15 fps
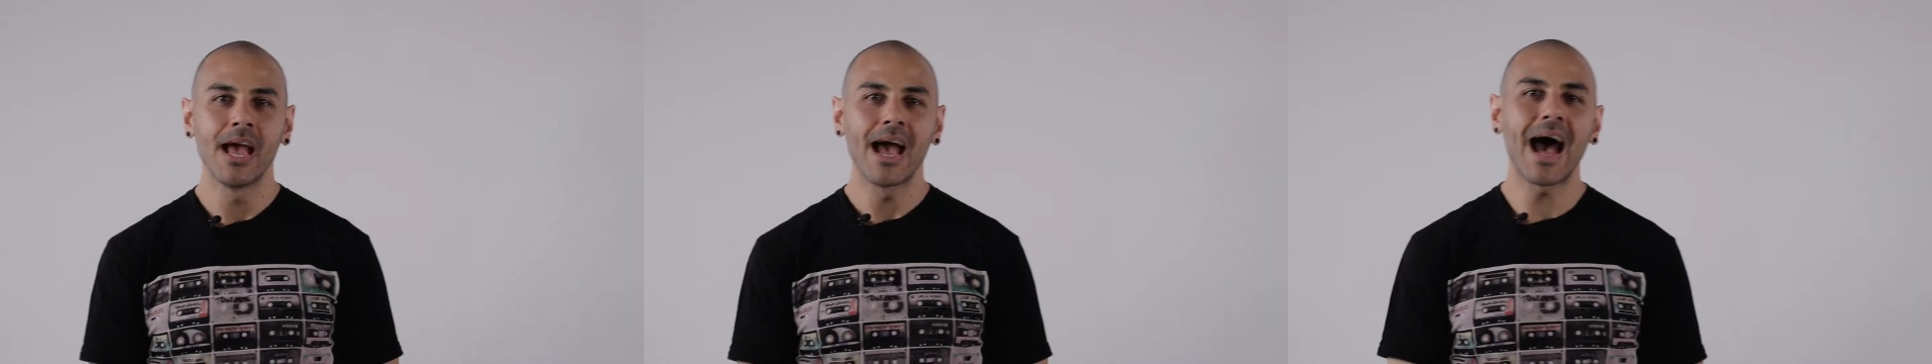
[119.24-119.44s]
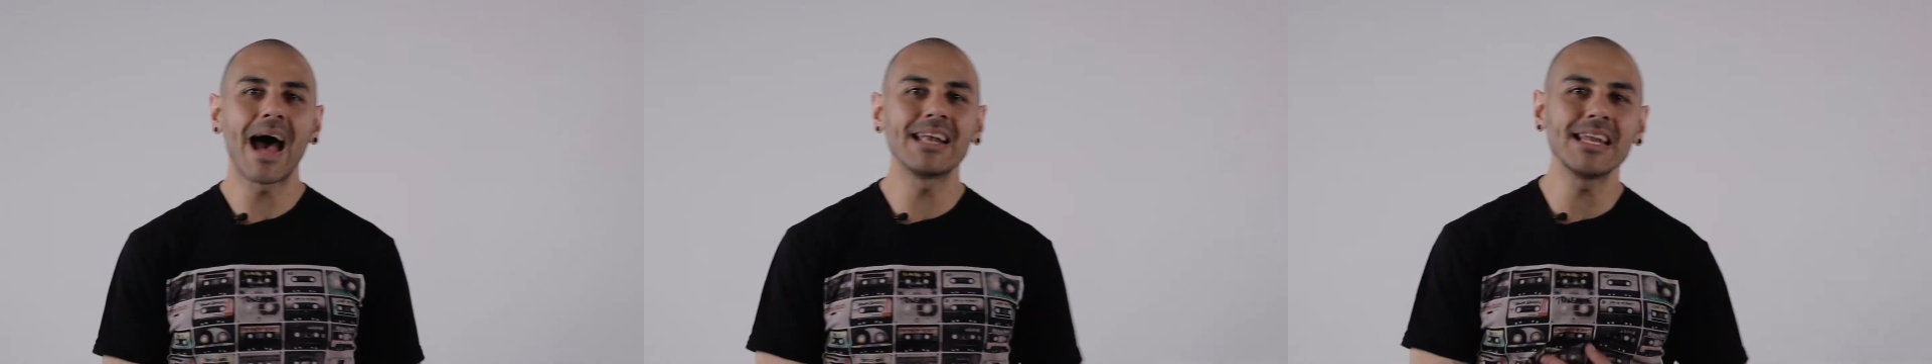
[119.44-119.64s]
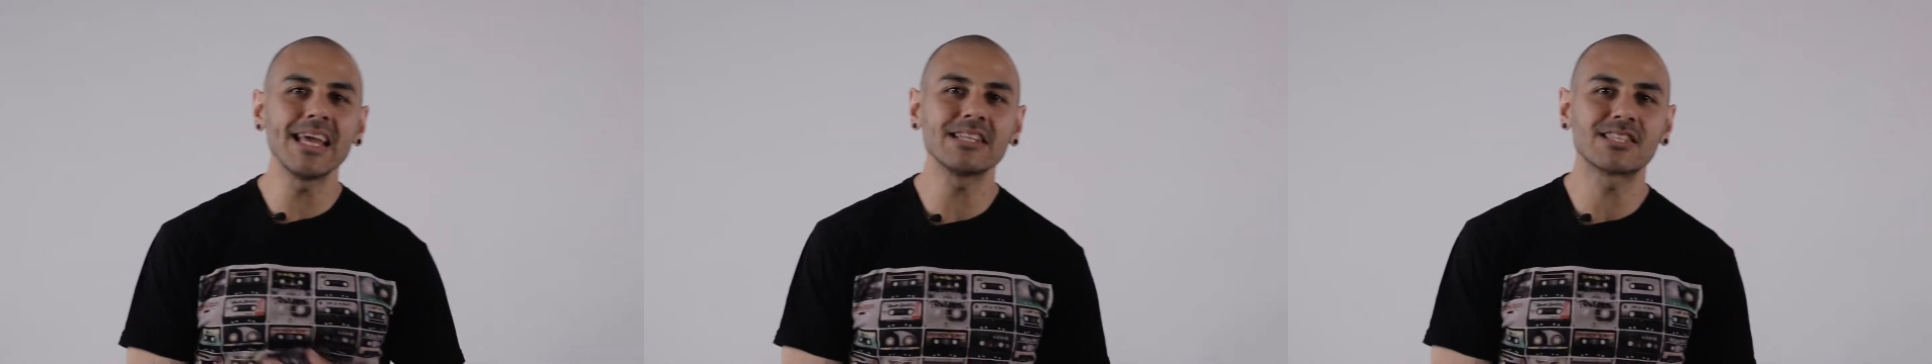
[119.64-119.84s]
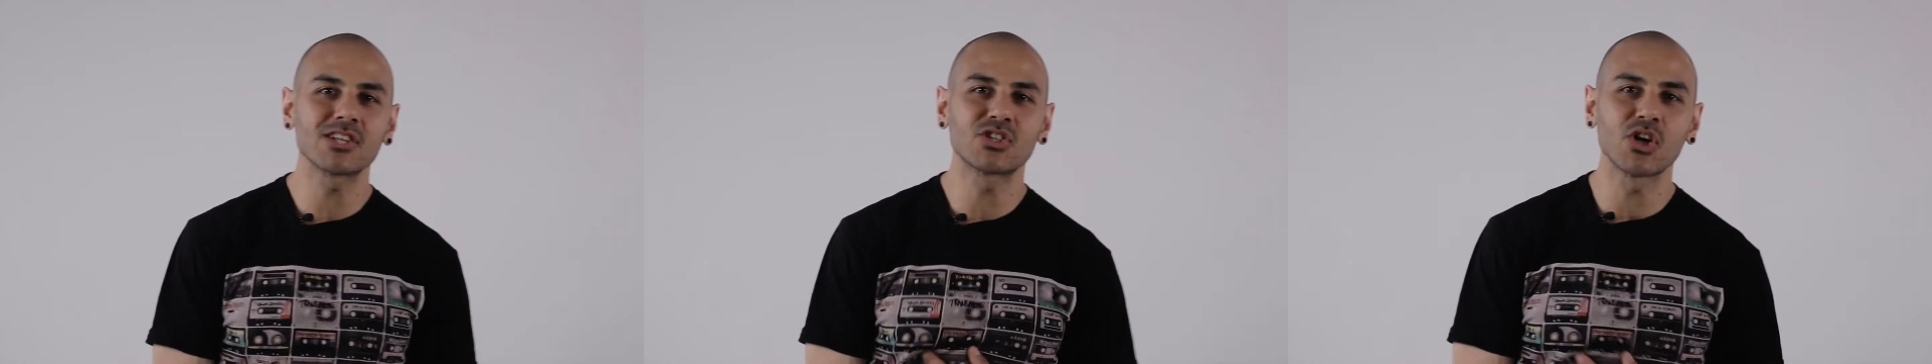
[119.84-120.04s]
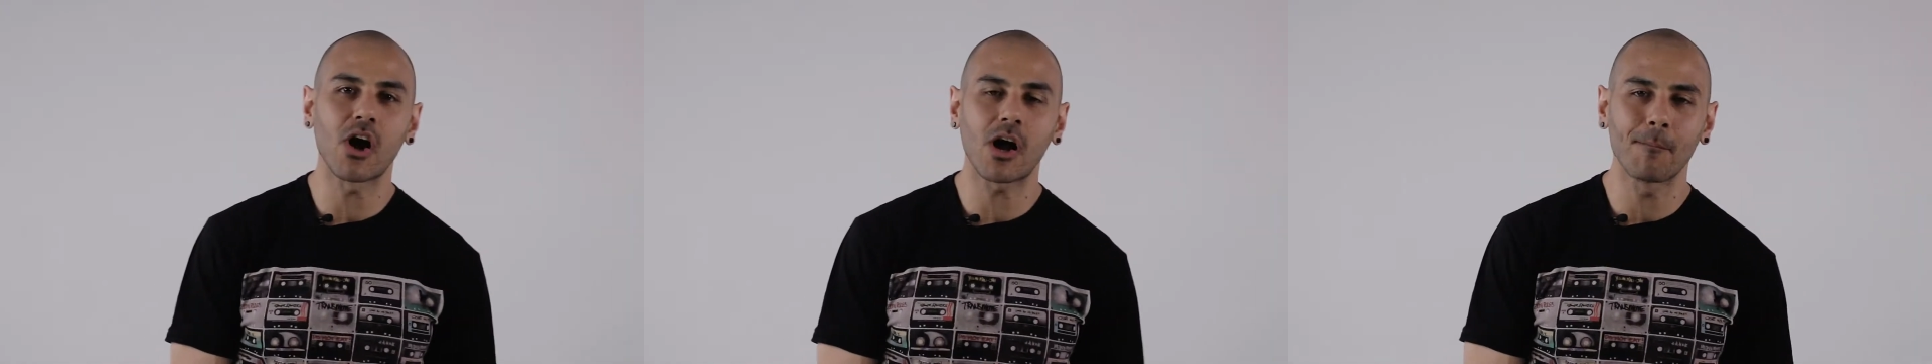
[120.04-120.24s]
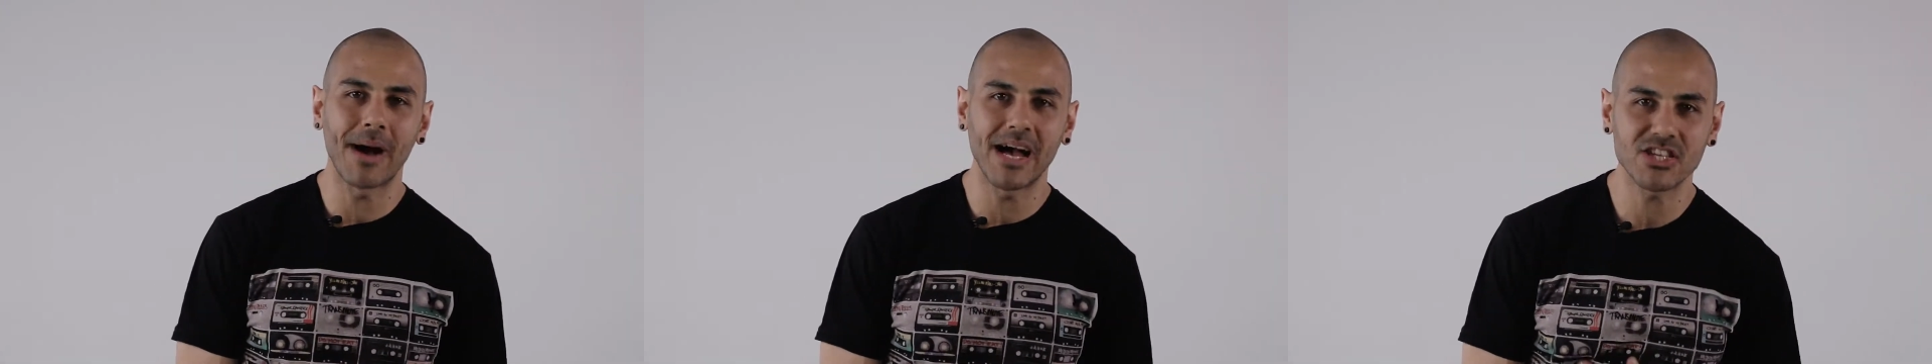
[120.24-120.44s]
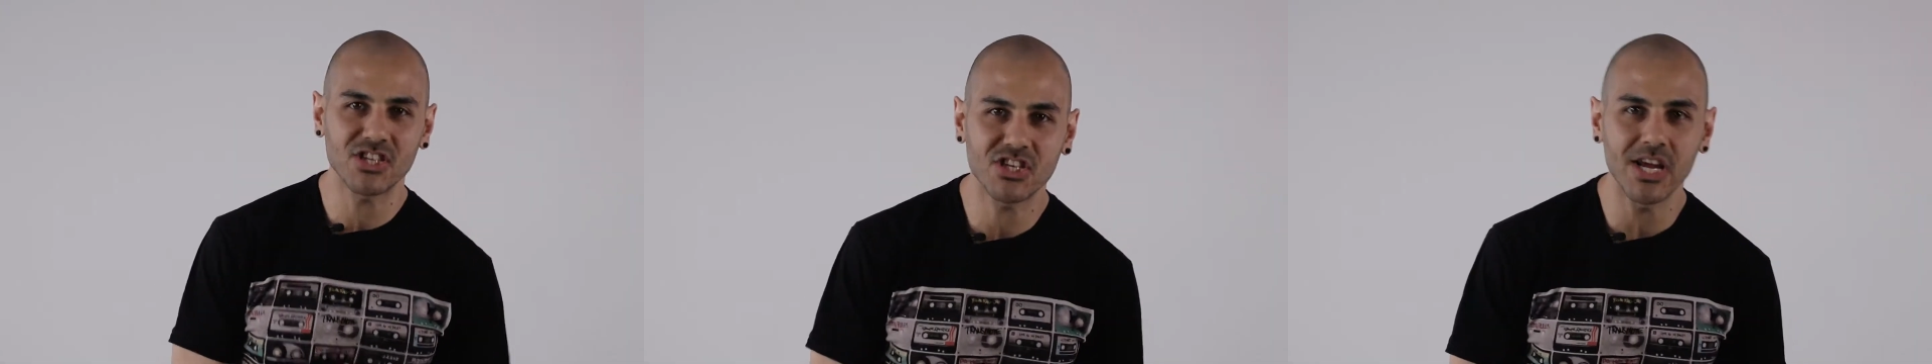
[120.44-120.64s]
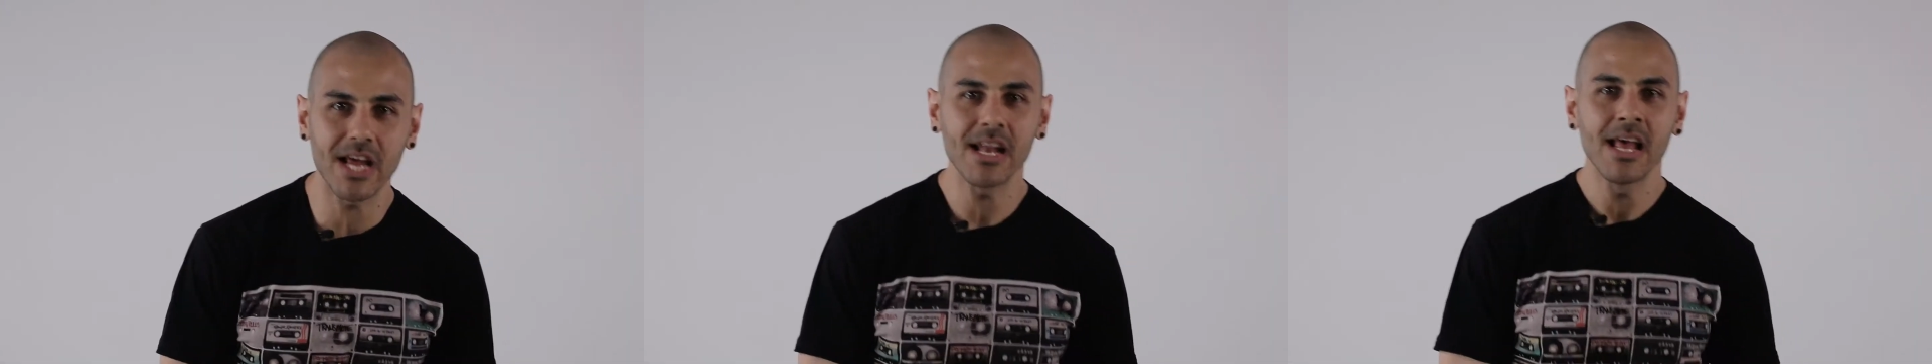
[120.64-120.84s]
I need to talk my
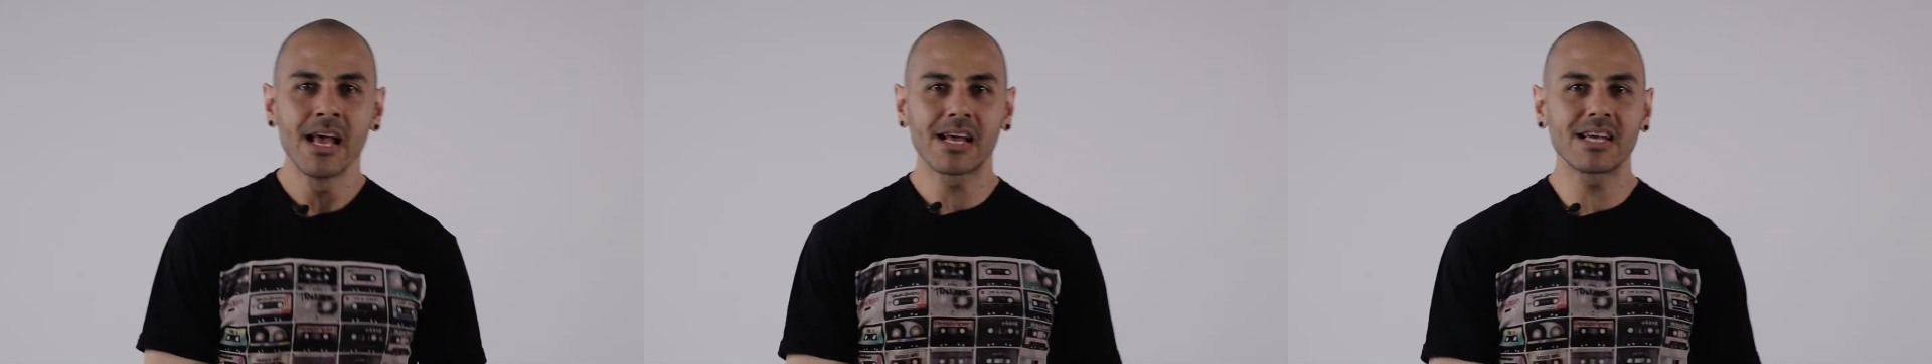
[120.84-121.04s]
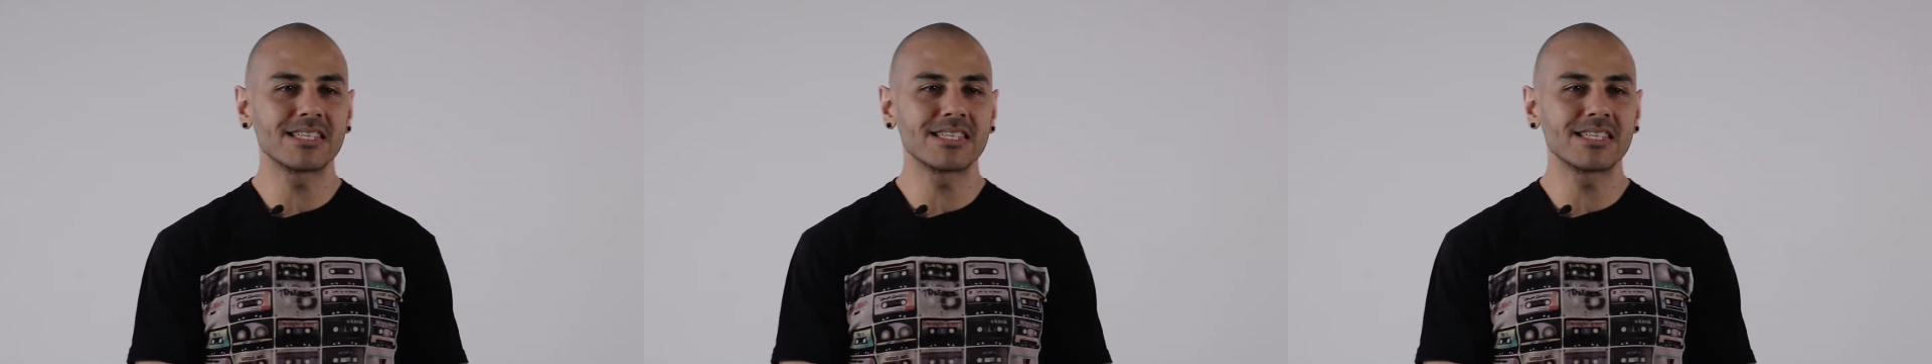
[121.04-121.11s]
shit,